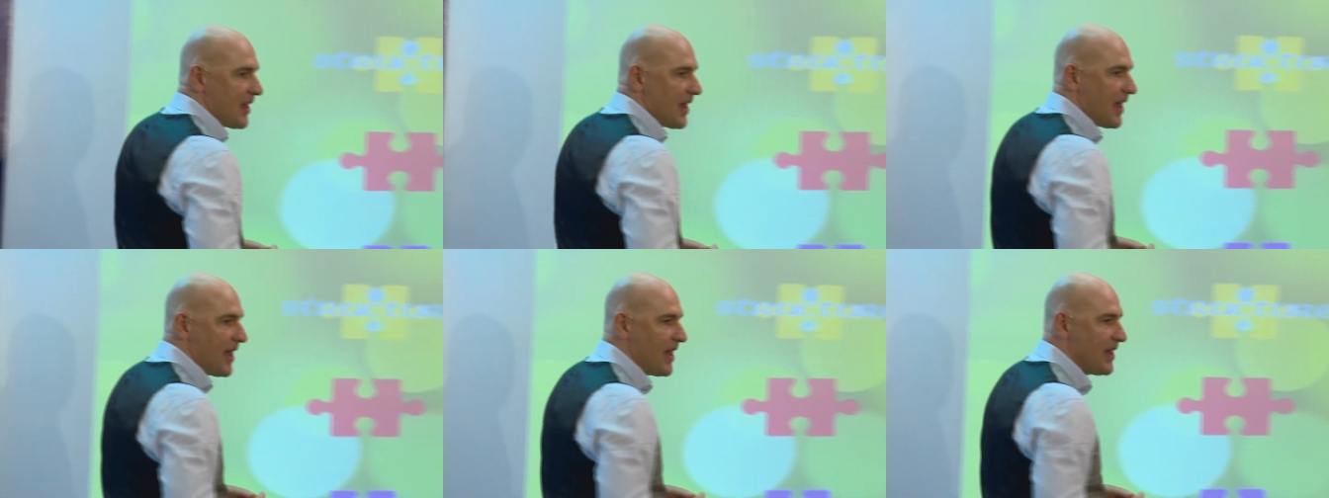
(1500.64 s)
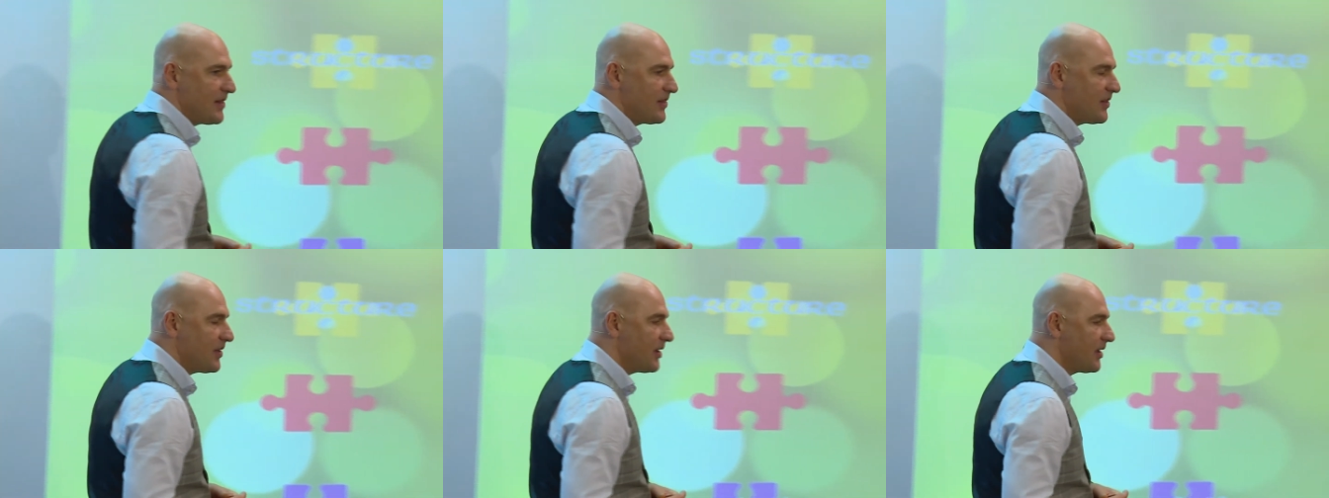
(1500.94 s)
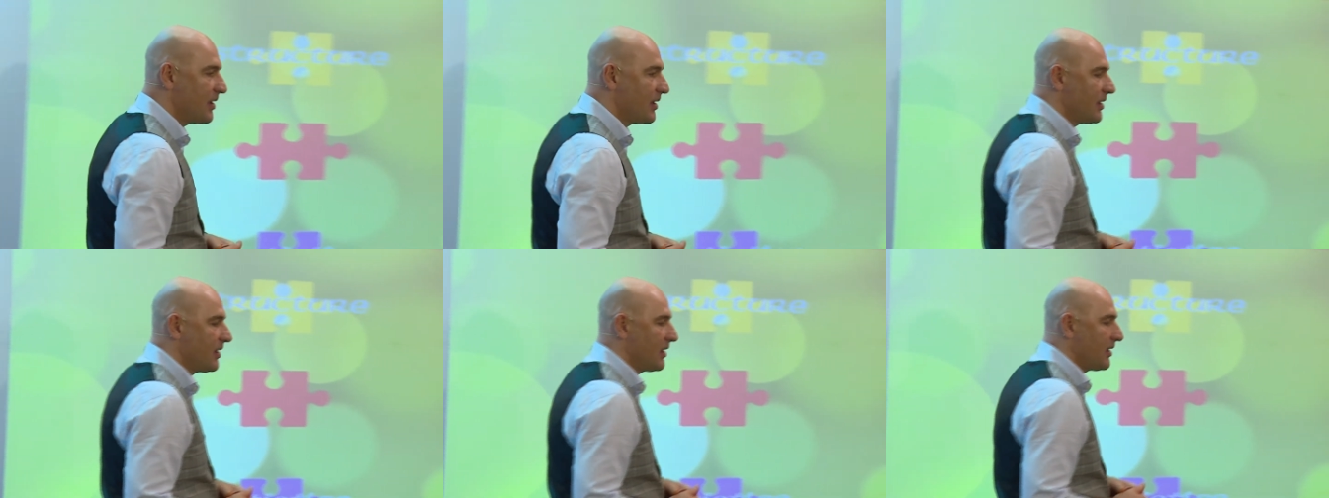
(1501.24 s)
and
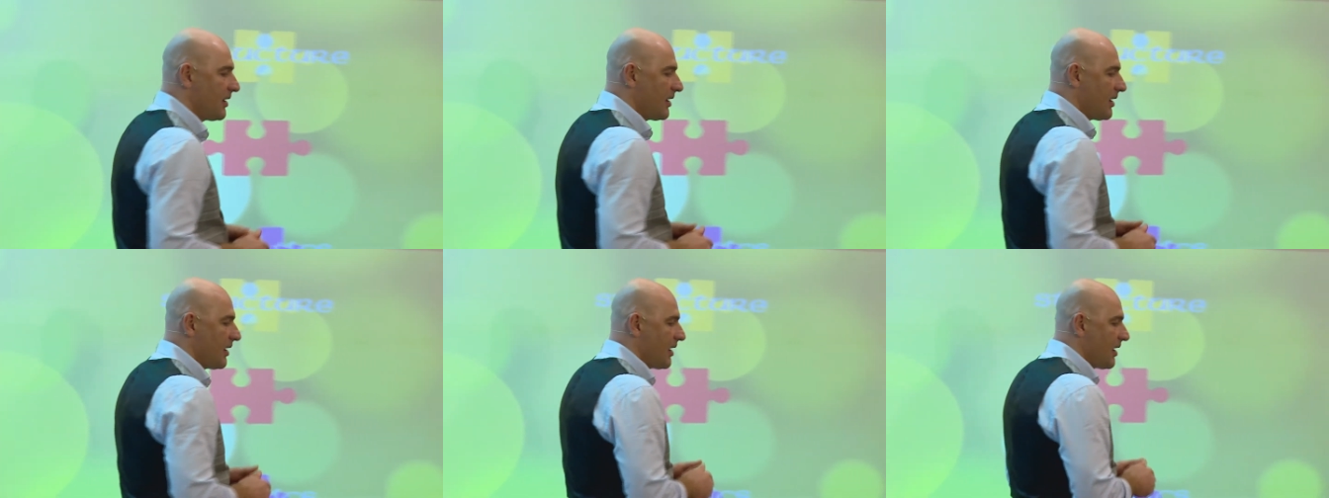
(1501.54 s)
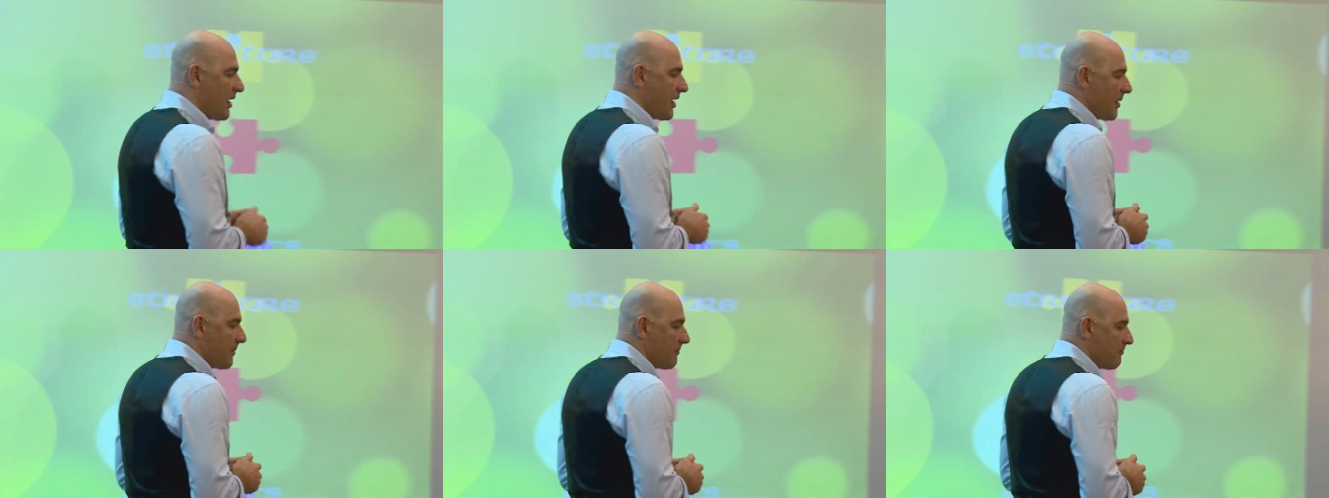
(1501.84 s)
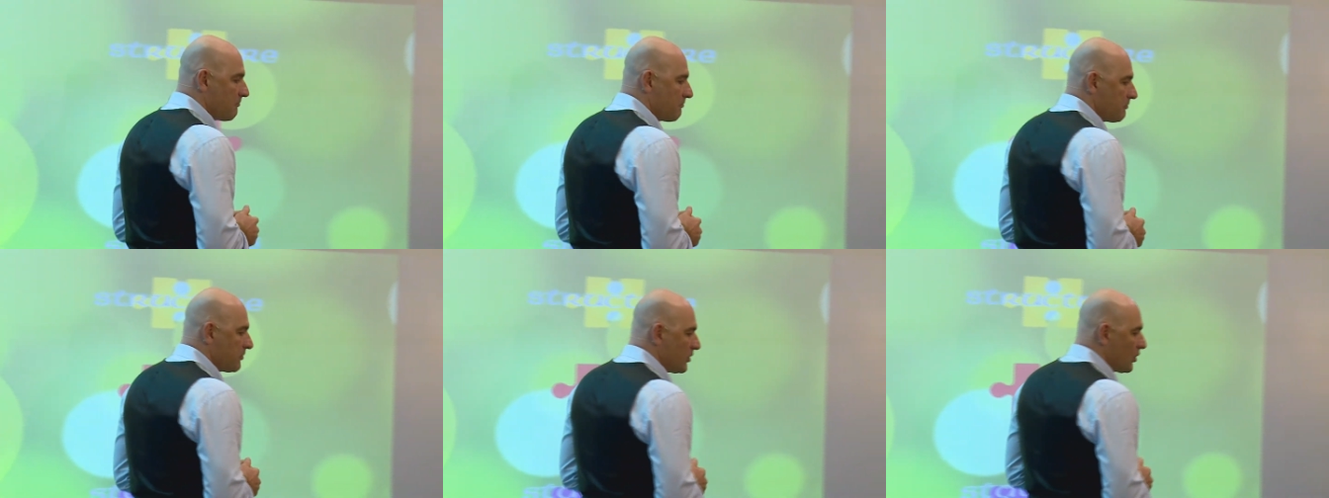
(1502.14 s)

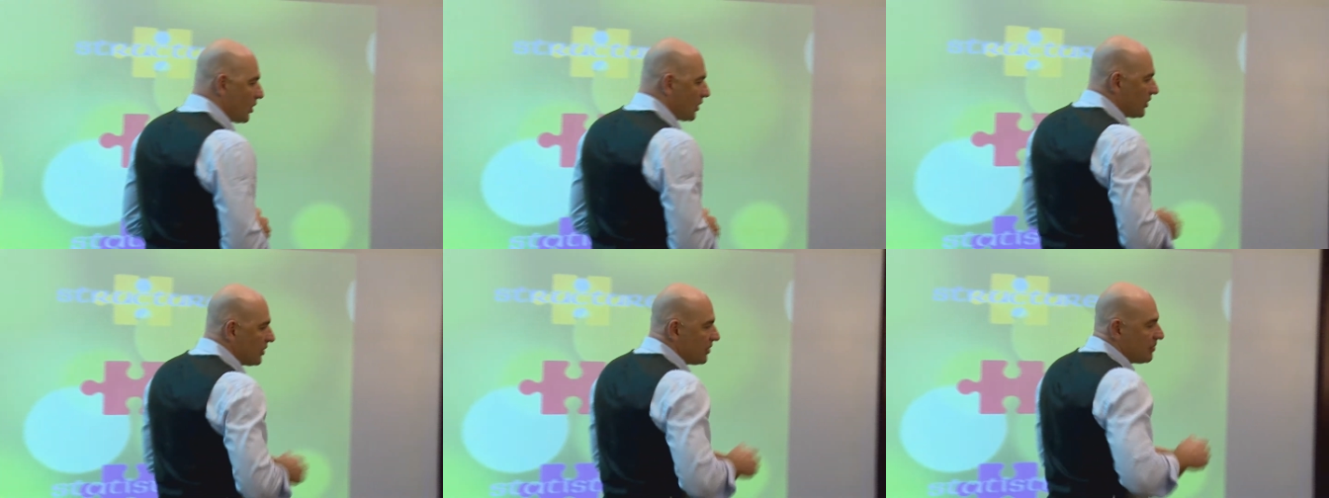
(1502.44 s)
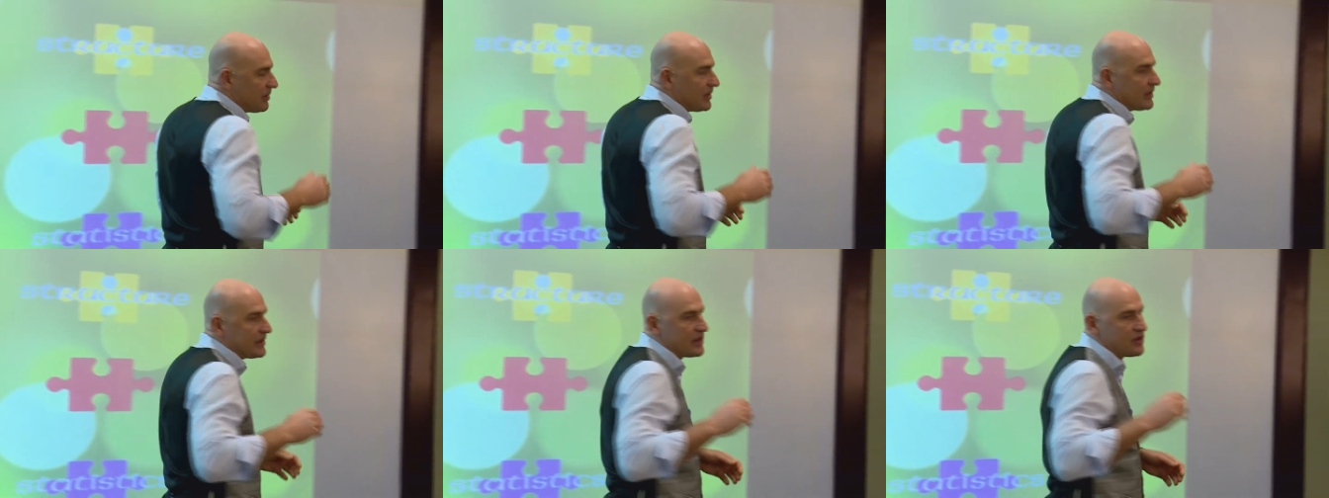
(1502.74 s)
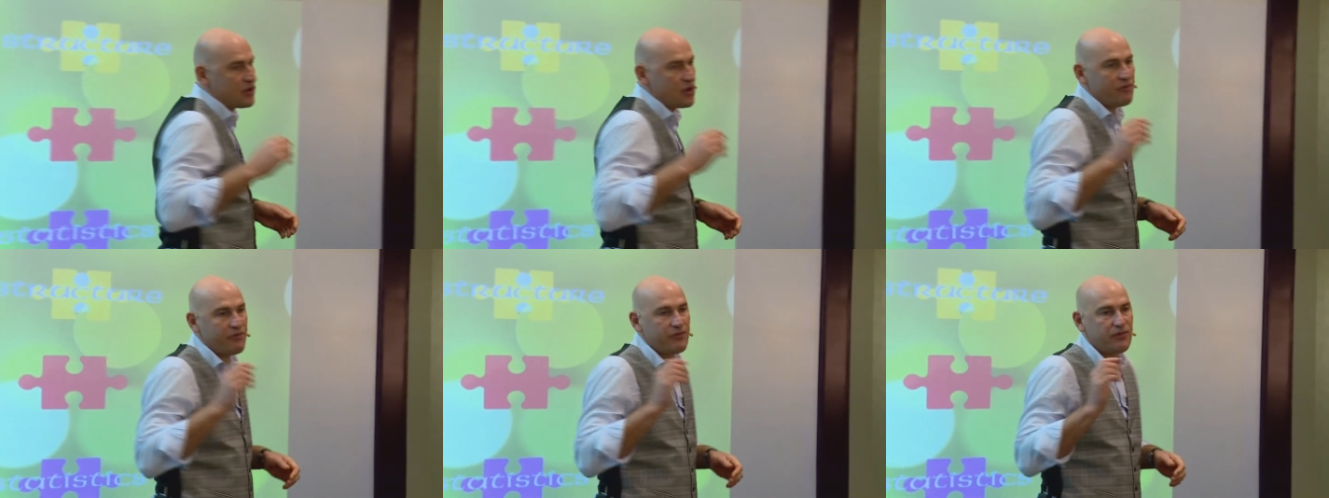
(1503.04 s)
uh, you're hearing that
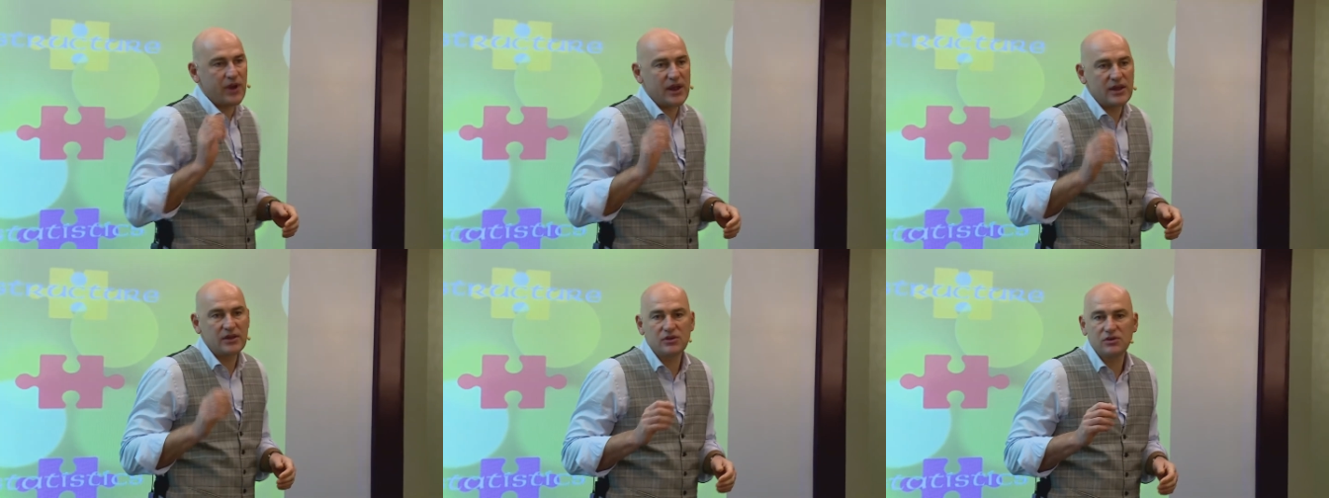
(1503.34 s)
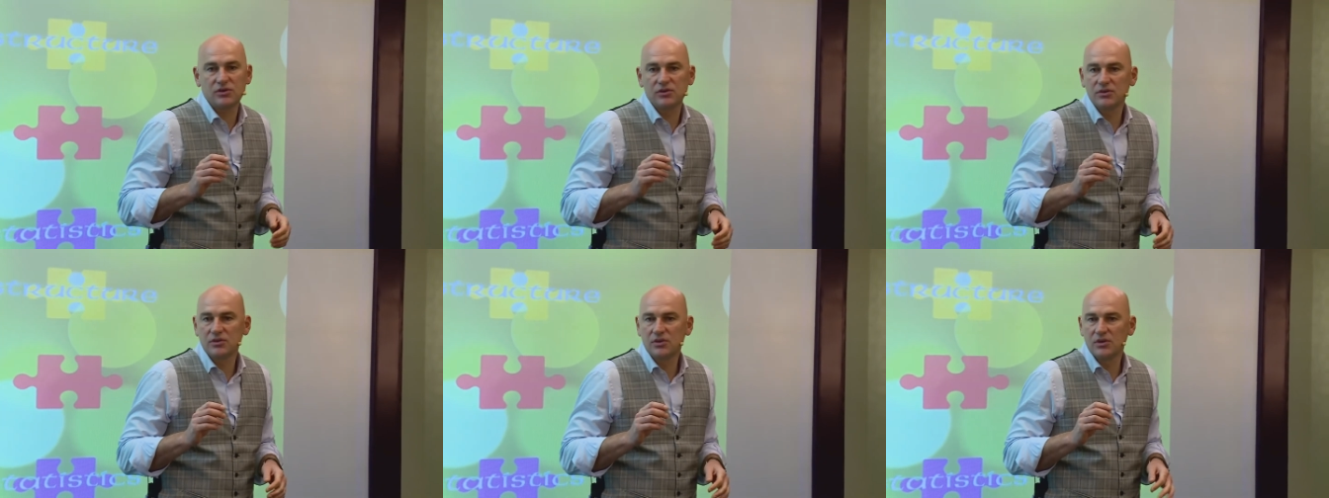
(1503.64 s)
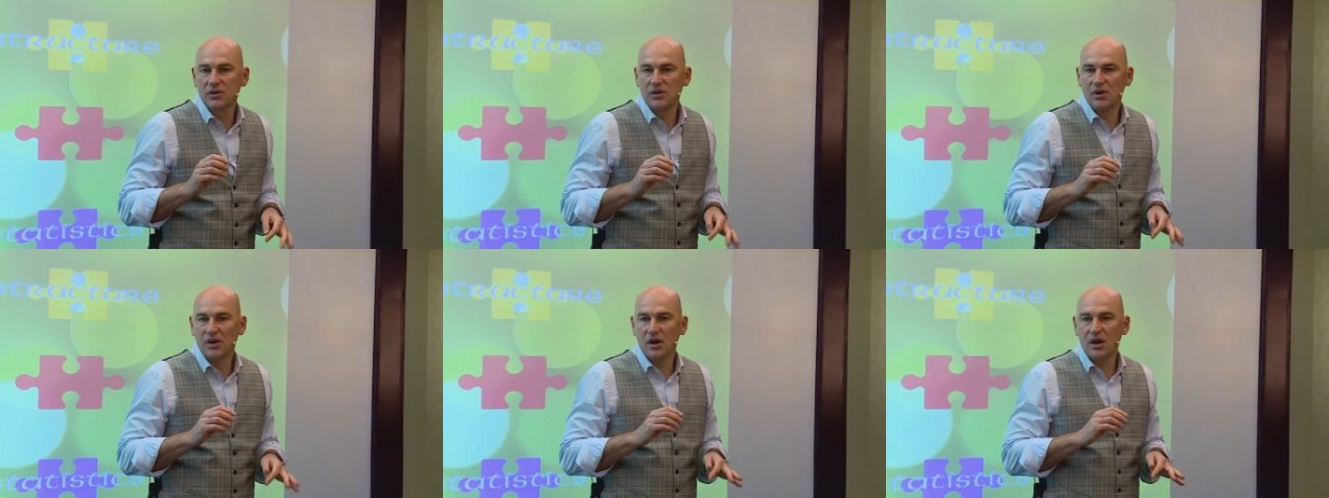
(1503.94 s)
your friend
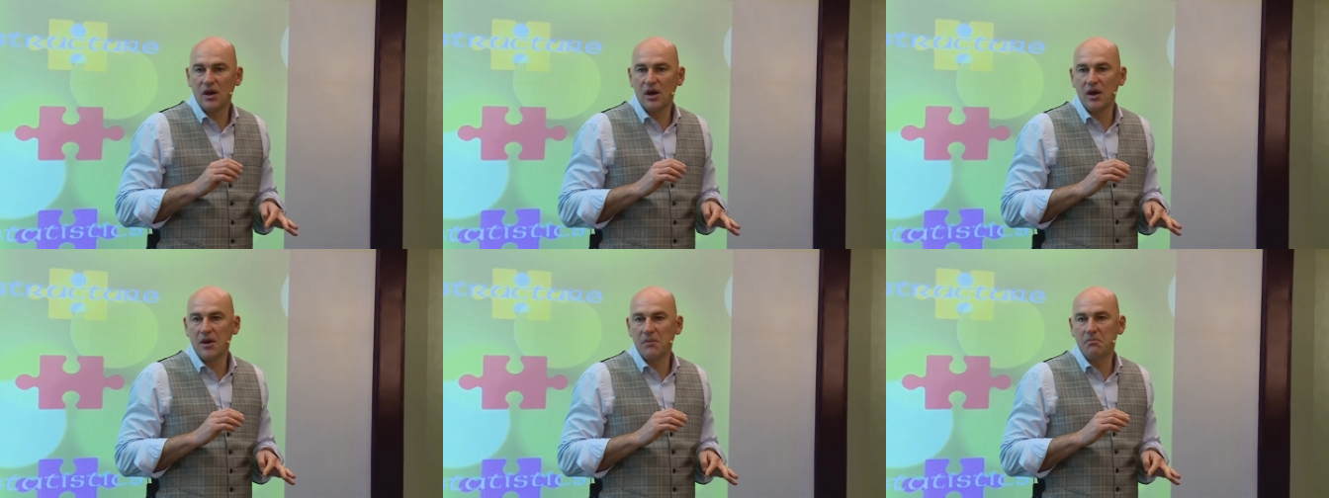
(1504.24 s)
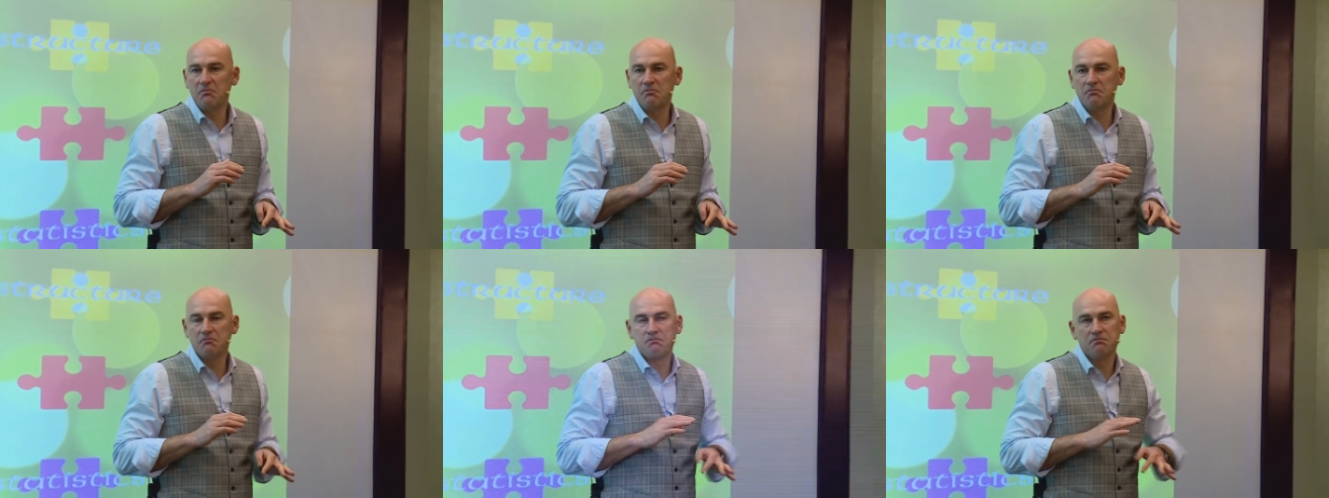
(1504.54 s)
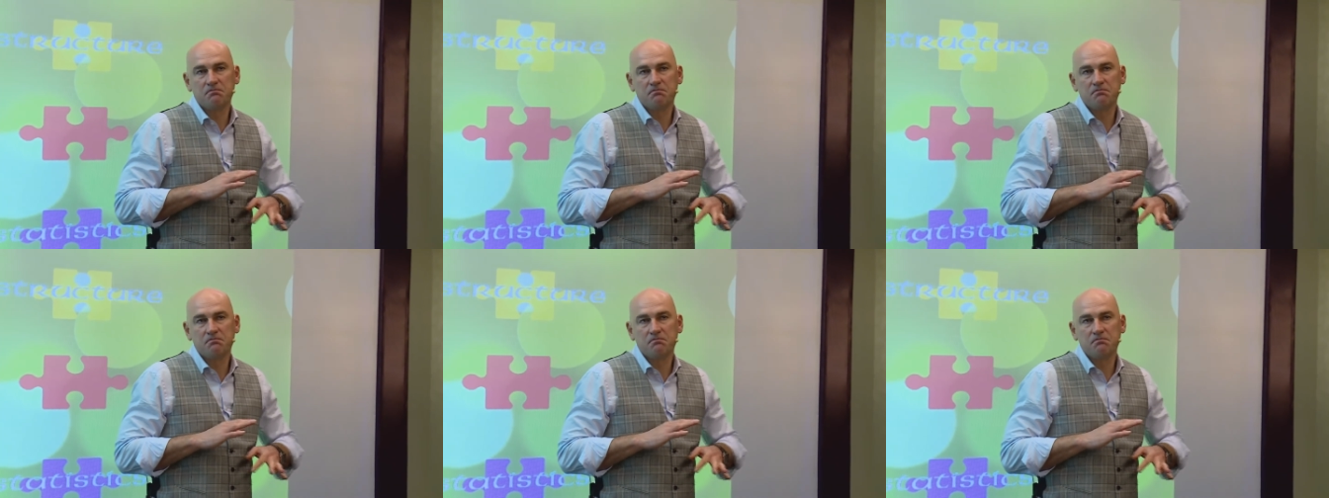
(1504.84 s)
uh,